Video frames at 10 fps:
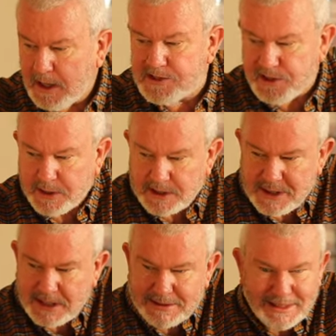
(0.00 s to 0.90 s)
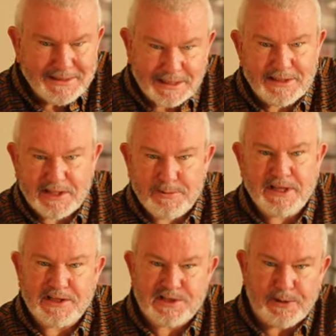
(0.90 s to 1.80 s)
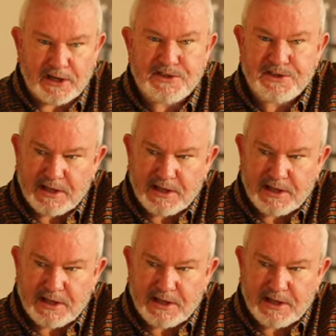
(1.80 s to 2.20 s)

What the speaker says: So they tended to be dispersed.